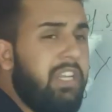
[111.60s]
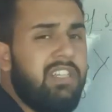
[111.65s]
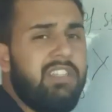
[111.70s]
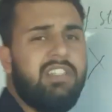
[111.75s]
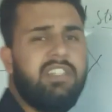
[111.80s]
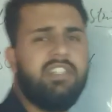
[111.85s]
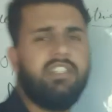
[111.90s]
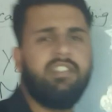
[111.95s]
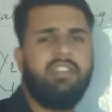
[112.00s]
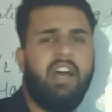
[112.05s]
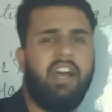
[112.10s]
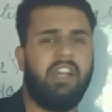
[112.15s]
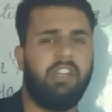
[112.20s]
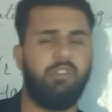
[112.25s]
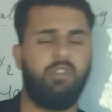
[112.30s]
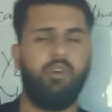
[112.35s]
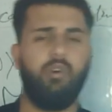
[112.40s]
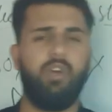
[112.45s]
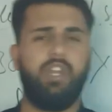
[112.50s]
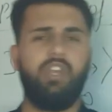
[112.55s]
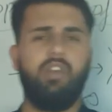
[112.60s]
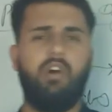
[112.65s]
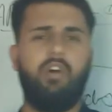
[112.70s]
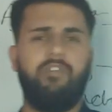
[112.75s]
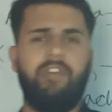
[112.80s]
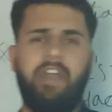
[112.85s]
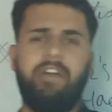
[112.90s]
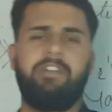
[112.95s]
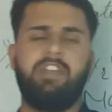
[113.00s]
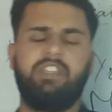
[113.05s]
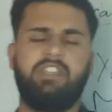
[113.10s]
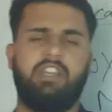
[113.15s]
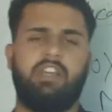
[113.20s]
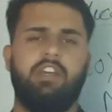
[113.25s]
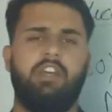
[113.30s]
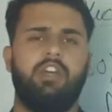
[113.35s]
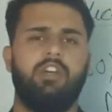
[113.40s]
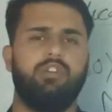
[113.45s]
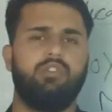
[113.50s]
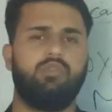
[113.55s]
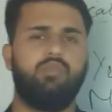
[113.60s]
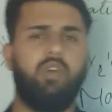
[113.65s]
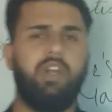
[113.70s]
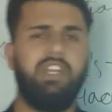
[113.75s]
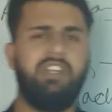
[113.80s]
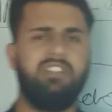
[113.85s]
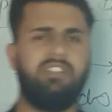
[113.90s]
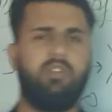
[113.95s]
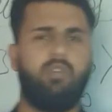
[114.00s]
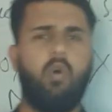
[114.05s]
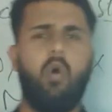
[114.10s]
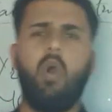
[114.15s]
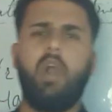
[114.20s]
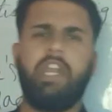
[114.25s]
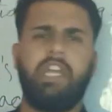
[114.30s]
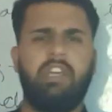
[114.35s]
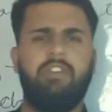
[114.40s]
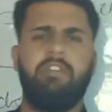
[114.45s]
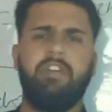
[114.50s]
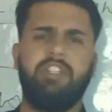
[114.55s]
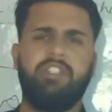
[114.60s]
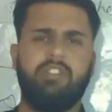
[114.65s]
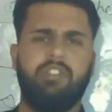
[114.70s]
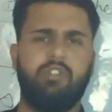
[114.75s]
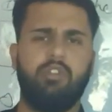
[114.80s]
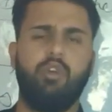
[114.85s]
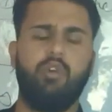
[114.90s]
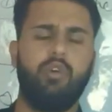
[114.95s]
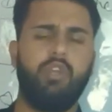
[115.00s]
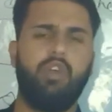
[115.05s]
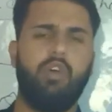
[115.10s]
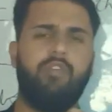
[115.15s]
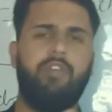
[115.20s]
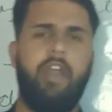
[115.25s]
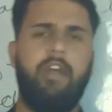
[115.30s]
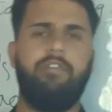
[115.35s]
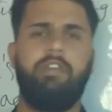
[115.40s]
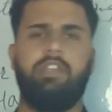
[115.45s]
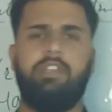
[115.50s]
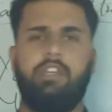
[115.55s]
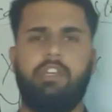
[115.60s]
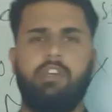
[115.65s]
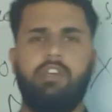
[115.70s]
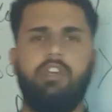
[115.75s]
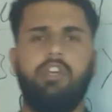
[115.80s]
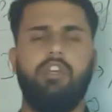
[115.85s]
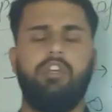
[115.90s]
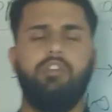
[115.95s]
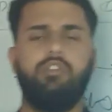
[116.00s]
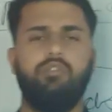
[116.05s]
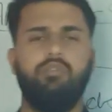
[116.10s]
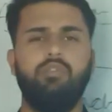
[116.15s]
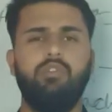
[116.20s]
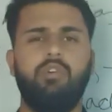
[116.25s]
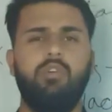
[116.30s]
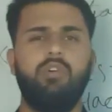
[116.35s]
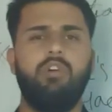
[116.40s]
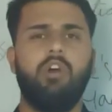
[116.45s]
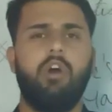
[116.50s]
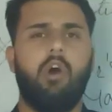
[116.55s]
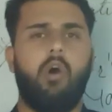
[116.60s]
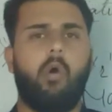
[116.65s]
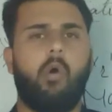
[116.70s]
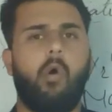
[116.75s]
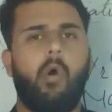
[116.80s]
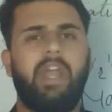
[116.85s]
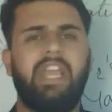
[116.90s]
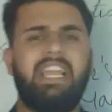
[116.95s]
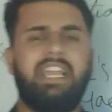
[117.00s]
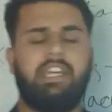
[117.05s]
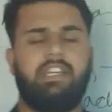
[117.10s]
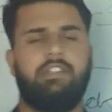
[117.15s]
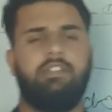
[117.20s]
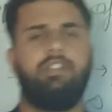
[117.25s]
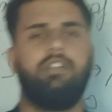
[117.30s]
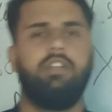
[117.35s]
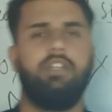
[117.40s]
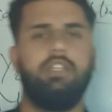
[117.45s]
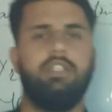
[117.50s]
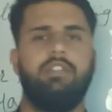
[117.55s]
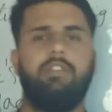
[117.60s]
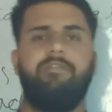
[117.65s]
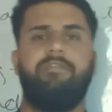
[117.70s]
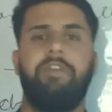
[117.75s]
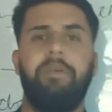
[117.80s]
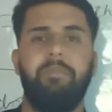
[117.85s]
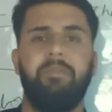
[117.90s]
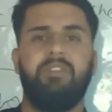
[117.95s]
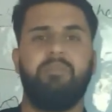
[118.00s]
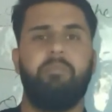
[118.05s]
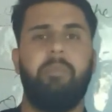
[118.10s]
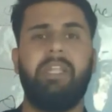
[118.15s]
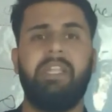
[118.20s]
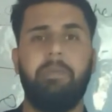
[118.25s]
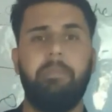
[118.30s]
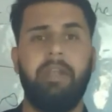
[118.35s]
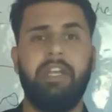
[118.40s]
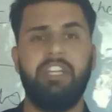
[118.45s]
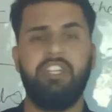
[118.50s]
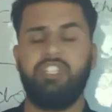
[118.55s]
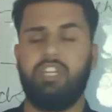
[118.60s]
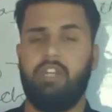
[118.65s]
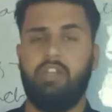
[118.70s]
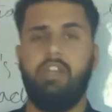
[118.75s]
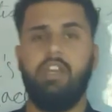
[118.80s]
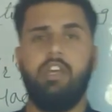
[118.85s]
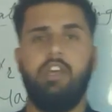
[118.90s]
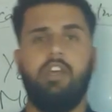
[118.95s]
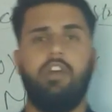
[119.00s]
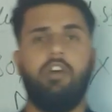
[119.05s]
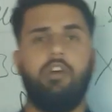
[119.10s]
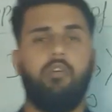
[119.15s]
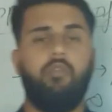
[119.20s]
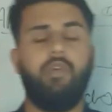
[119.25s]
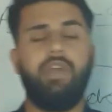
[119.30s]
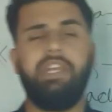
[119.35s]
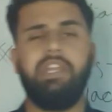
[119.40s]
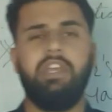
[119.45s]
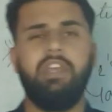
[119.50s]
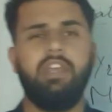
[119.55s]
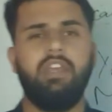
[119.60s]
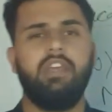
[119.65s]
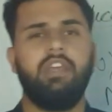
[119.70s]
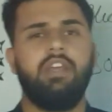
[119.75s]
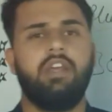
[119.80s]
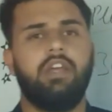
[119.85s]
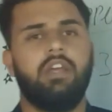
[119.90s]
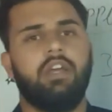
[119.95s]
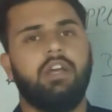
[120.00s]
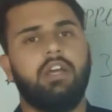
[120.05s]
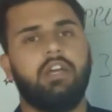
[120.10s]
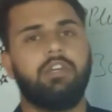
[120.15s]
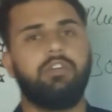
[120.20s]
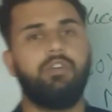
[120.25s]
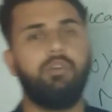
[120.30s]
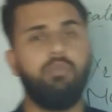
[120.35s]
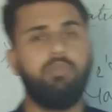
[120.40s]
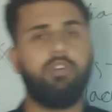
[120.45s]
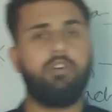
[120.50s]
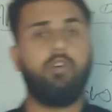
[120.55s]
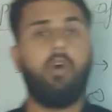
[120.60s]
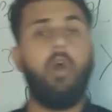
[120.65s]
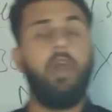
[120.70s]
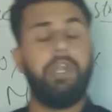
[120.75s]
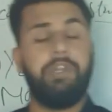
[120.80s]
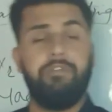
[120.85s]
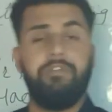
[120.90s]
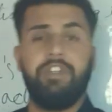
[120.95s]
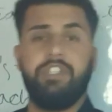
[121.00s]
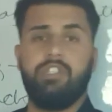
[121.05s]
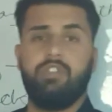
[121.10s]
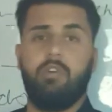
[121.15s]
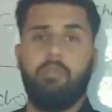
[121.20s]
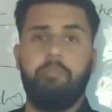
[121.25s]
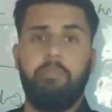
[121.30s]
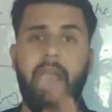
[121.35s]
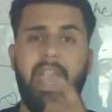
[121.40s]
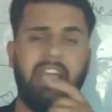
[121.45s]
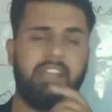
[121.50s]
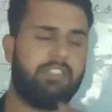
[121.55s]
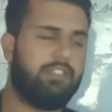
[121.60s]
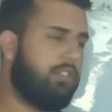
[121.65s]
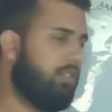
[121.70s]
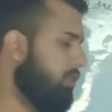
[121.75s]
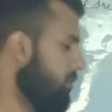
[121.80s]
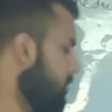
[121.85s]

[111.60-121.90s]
is this, the theory of everything? So what is the God equation, theory of everything? Euler is the famous mathematician. When he gave the God equation of maths,